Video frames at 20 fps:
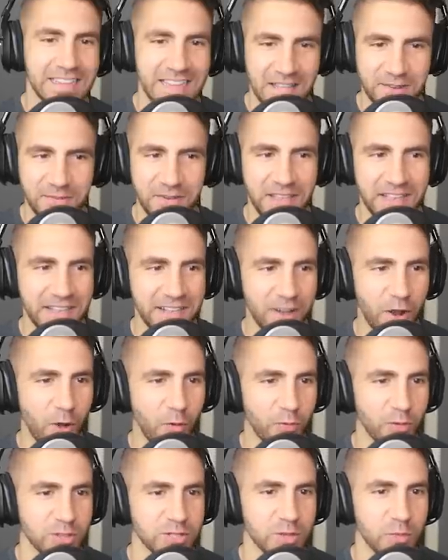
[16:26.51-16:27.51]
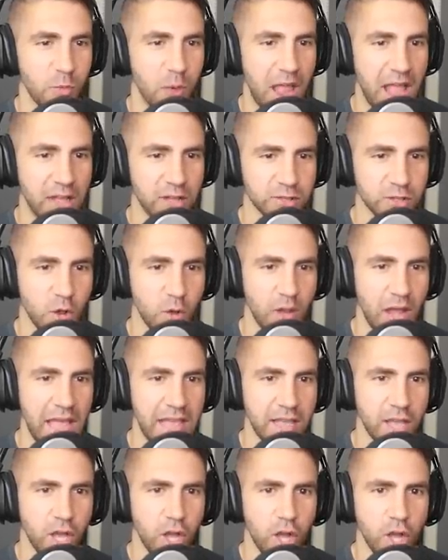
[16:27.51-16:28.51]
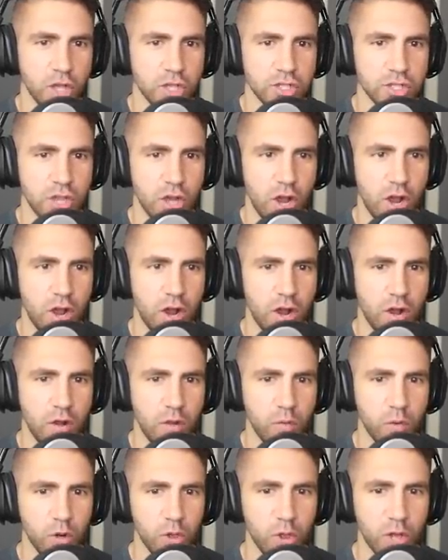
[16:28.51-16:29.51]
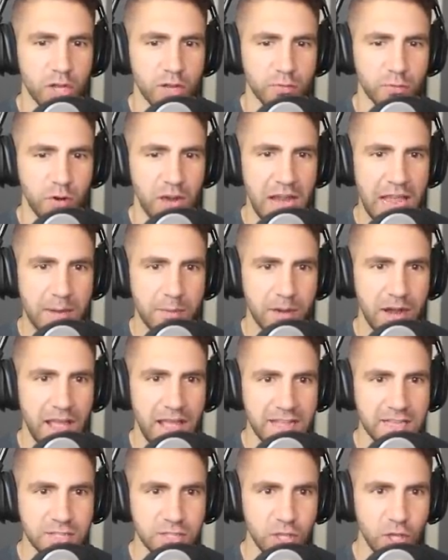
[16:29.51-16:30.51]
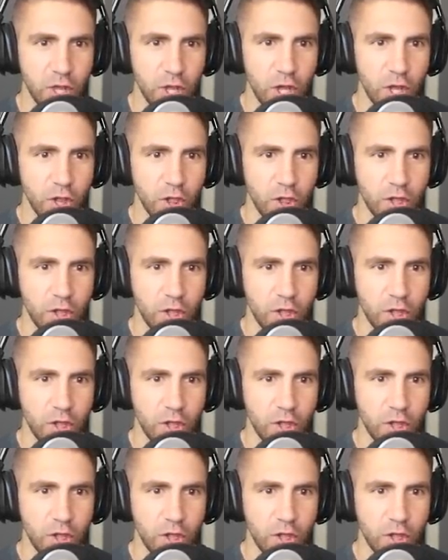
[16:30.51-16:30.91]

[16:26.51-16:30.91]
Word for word: Then we could go for some whales. Okay, so we're looking for hammerheads.